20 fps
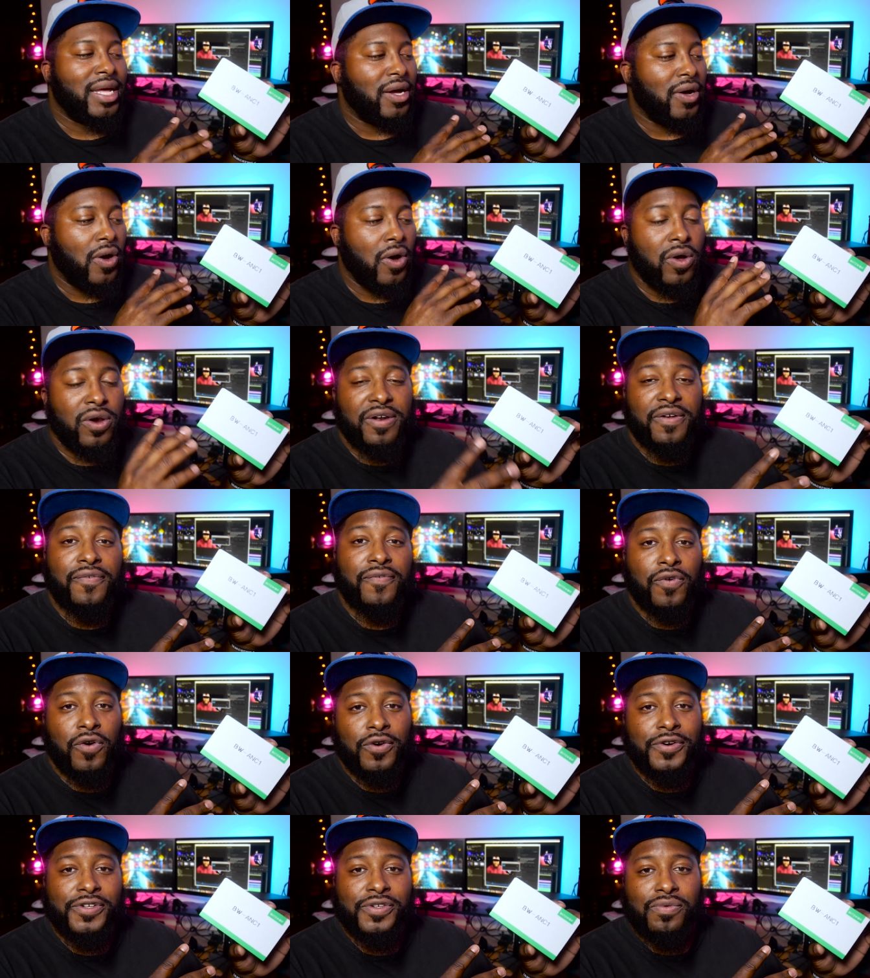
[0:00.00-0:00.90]
on the
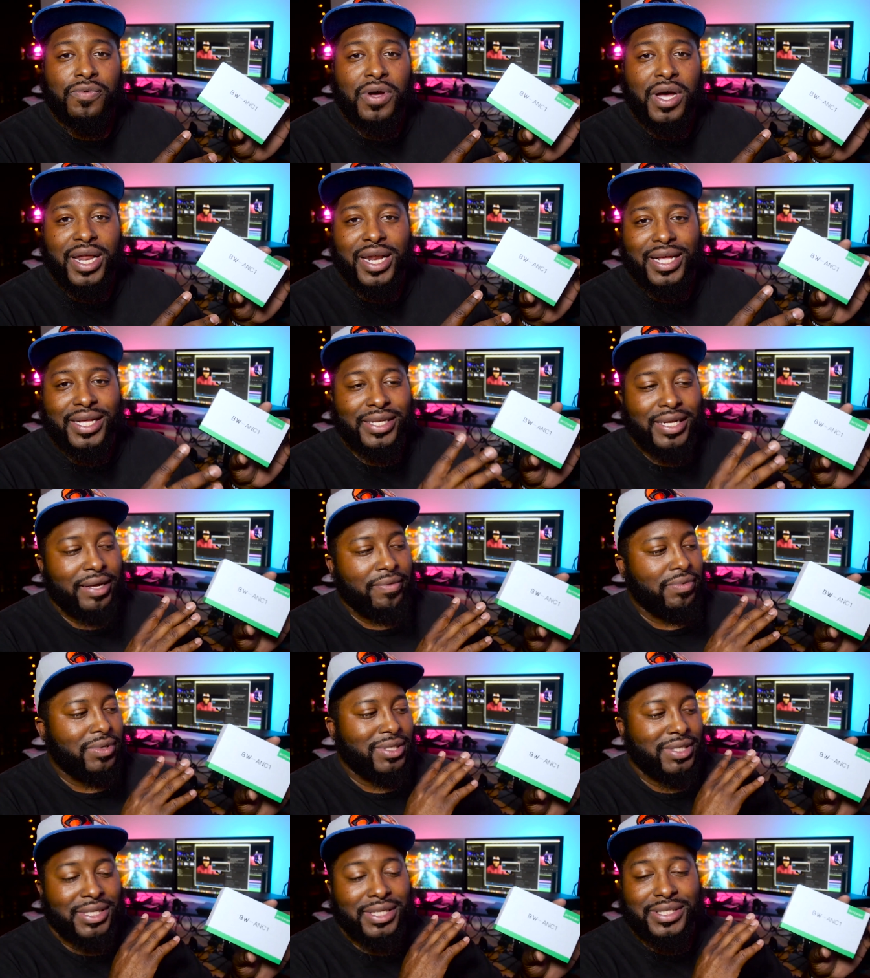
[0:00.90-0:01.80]
first one. It, it,
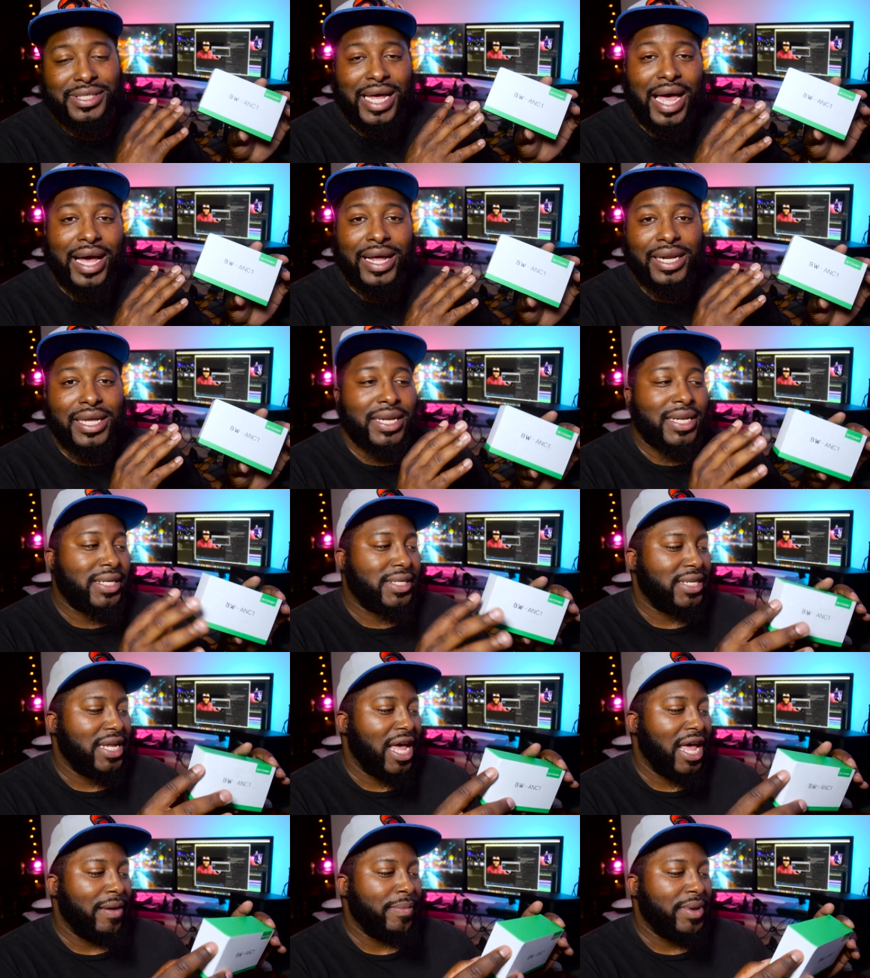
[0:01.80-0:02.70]
was exactly the
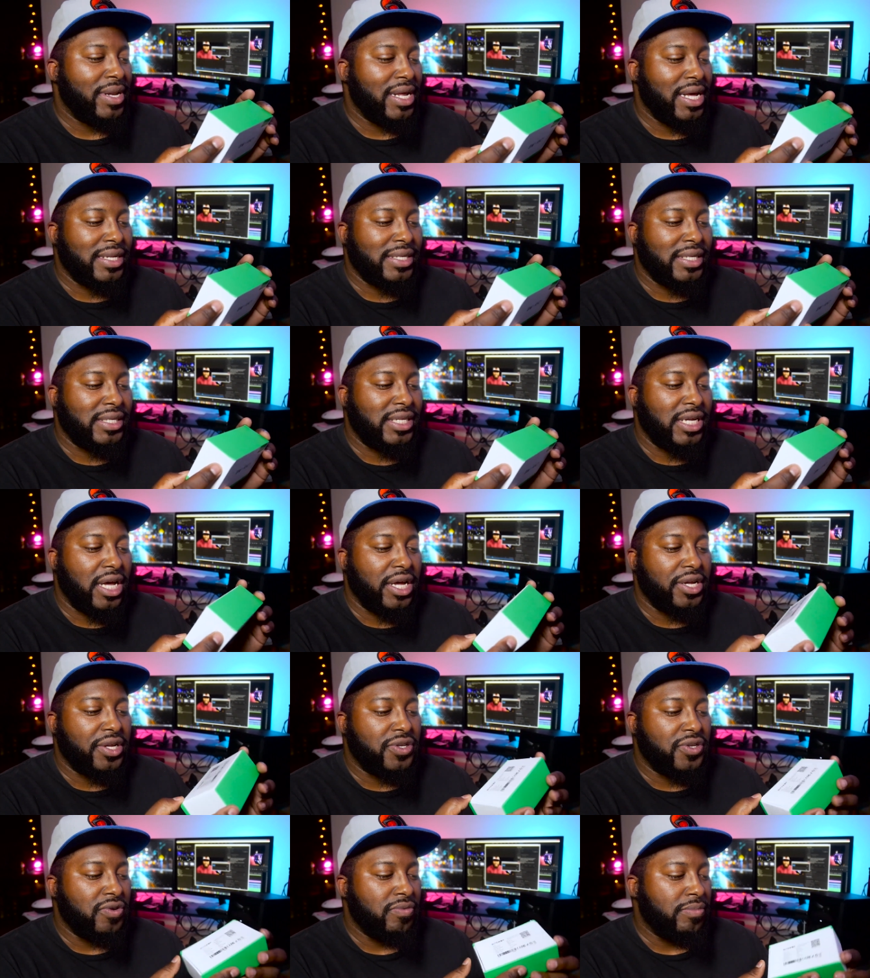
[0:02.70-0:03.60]
same. It doesn't tell
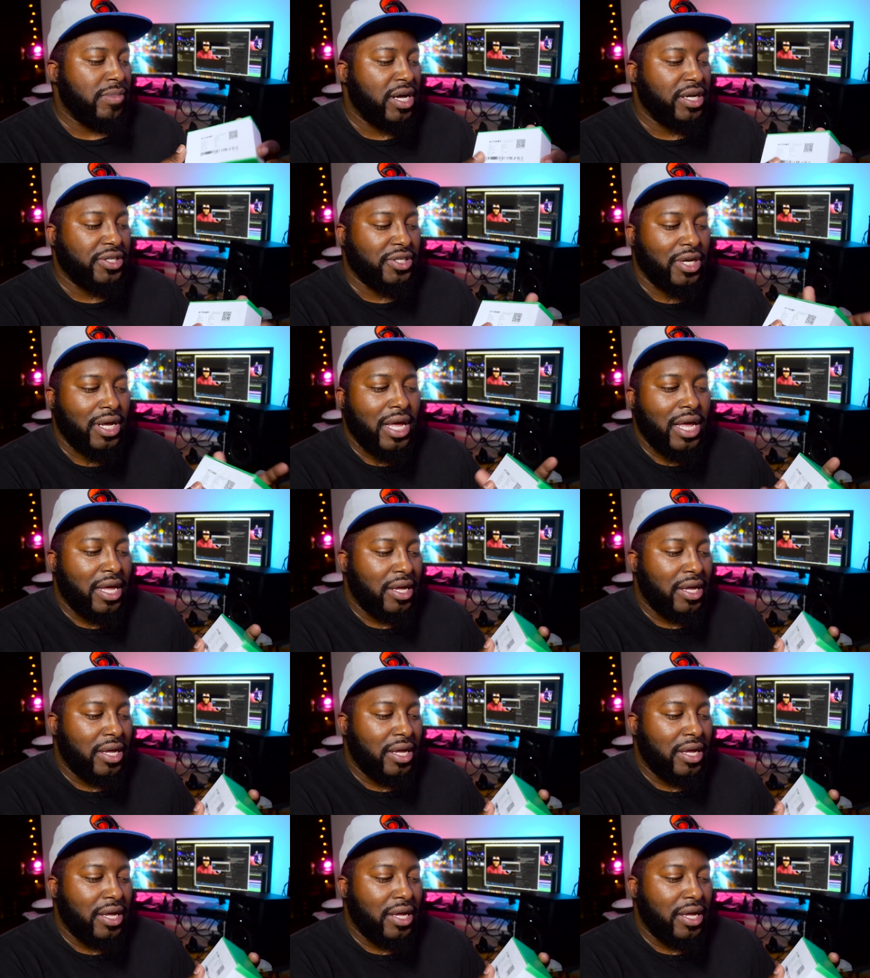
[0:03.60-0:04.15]
you too much.